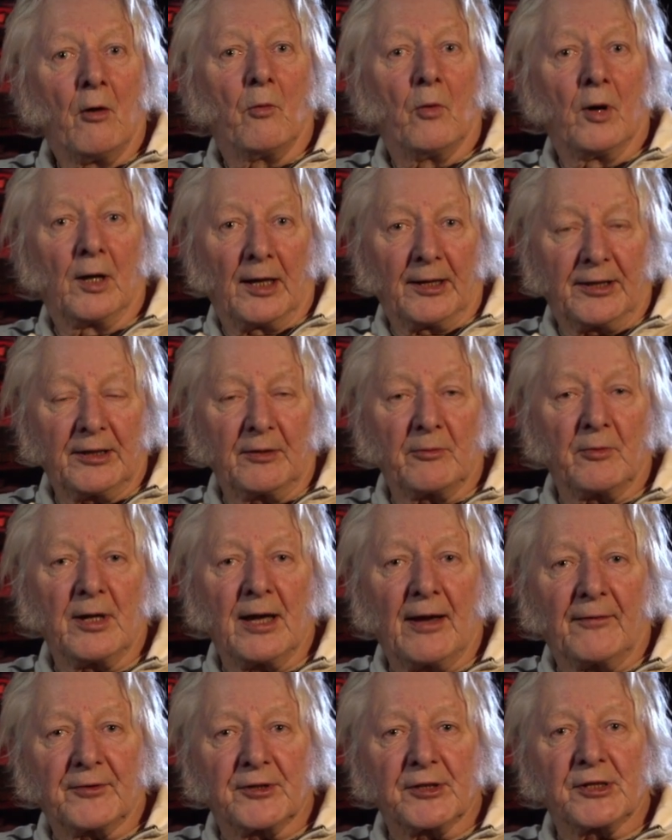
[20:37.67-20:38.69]
Well, I think we
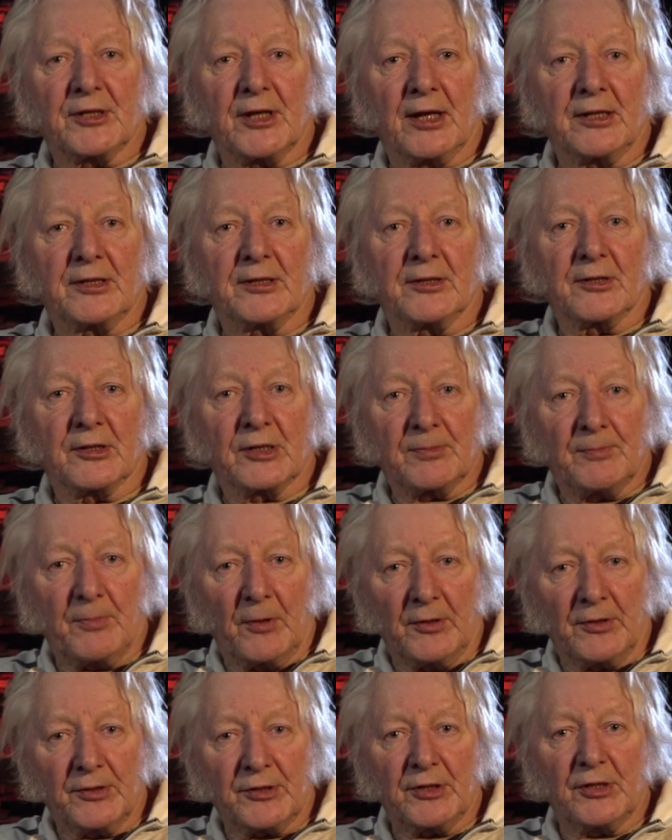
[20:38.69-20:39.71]
have to say to the
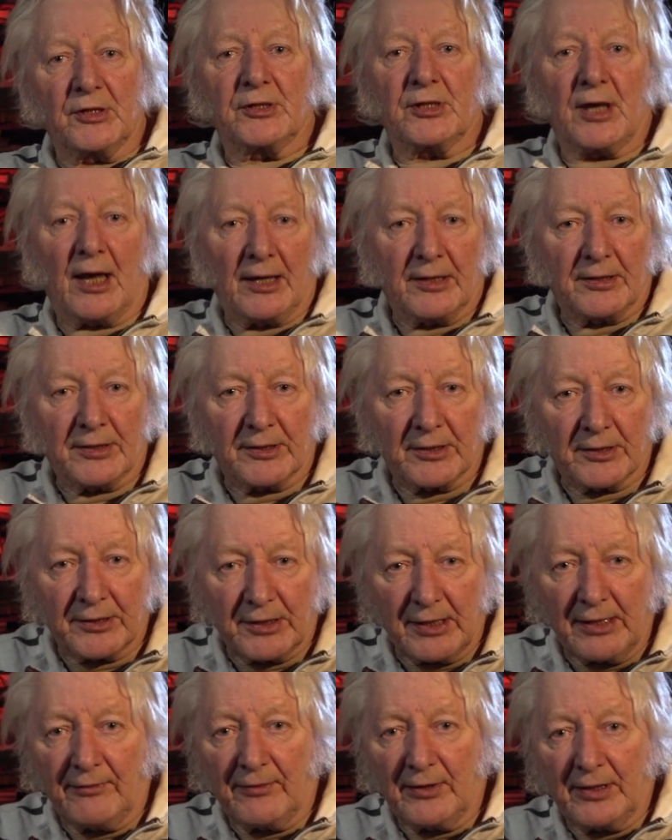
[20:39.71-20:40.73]
sponsors and to the
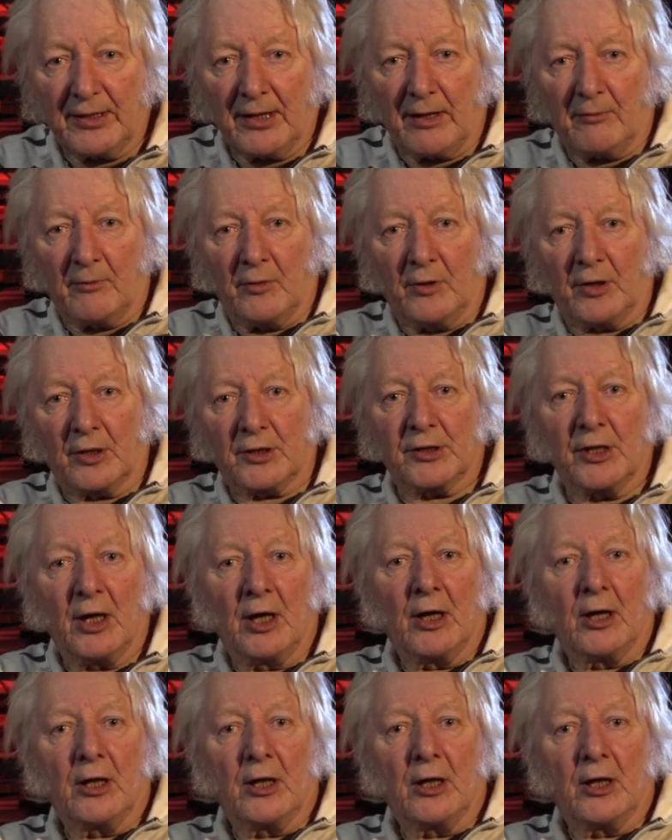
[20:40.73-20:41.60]
TV networks,